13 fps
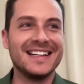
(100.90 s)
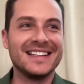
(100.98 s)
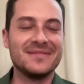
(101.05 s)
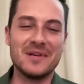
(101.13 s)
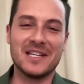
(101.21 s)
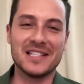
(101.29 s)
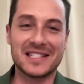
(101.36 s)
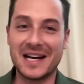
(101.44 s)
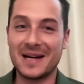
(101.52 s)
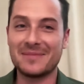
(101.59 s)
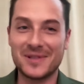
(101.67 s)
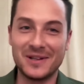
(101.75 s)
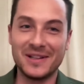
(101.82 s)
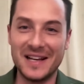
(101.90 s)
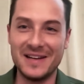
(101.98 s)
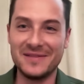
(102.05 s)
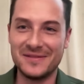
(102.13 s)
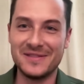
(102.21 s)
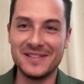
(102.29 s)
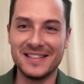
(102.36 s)
because cops all
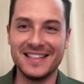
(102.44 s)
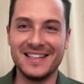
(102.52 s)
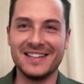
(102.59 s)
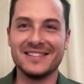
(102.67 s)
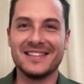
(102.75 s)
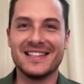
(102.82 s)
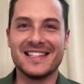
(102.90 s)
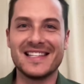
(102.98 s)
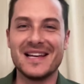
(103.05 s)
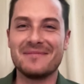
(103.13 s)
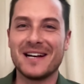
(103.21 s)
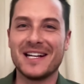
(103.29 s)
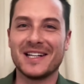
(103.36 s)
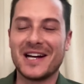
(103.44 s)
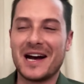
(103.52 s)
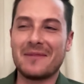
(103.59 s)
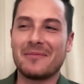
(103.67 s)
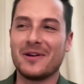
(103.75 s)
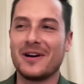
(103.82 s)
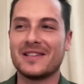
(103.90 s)
have you know the same kind of
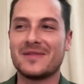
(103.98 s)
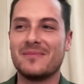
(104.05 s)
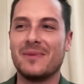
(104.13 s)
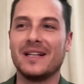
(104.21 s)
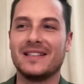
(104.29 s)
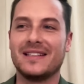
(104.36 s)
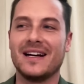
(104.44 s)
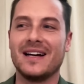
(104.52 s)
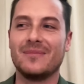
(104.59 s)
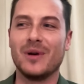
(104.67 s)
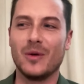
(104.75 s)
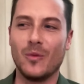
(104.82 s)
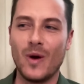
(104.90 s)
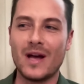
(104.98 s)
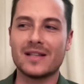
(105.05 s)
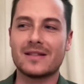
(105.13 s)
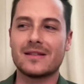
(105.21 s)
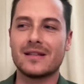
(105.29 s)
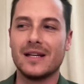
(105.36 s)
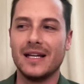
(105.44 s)
cop thoughts, but uh, but
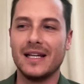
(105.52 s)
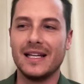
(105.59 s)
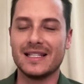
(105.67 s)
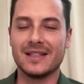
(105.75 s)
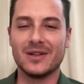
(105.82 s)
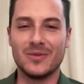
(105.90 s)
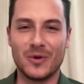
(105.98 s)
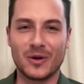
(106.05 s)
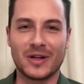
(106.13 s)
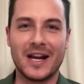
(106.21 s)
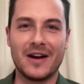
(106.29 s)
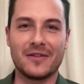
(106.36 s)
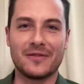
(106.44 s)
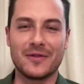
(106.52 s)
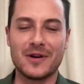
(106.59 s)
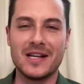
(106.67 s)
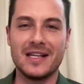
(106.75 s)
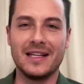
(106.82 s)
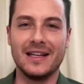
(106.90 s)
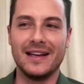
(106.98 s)
Wes is a little more
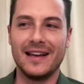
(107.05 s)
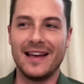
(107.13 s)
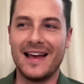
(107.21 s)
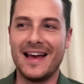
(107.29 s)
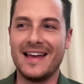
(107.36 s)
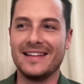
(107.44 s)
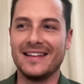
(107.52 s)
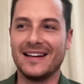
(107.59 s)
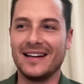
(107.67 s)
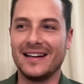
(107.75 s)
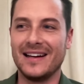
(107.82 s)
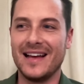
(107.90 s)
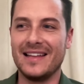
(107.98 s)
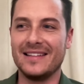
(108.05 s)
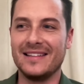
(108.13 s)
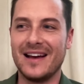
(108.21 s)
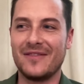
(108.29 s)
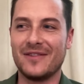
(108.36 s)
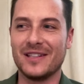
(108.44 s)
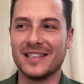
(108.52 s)
carefree and uh, and
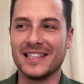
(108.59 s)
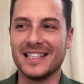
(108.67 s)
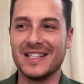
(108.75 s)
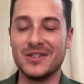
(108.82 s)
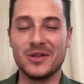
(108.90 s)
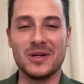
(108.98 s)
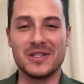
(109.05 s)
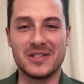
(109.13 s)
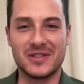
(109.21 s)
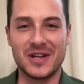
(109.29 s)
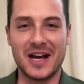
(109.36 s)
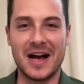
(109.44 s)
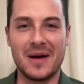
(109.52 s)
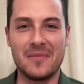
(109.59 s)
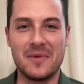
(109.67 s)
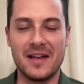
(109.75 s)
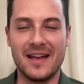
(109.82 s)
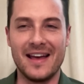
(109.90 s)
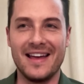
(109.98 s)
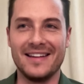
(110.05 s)
definitely enjoys his job,
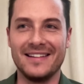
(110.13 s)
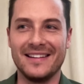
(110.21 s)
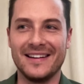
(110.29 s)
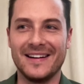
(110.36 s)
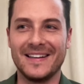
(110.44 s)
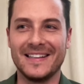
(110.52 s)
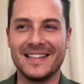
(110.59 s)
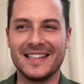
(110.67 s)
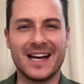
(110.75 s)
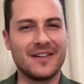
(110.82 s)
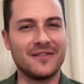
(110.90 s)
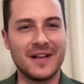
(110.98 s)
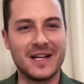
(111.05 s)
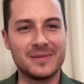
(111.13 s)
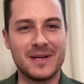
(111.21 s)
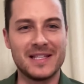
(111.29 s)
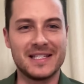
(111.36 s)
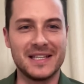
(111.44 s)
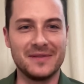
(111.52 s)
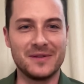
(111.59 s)
and uh, he kind of flies by
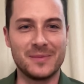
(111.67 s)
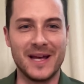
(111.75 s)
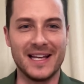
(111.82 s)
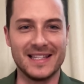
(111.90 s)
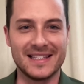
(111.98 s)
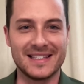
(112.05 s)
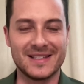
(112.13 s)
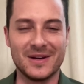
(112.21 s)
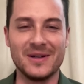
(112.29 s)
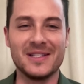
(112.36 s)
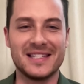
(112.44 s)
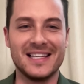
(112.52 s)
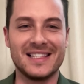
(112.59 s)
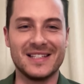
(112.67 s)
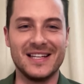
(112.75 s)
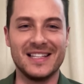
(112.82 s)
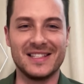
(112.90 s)
the seat of his pants. So it's it's a it's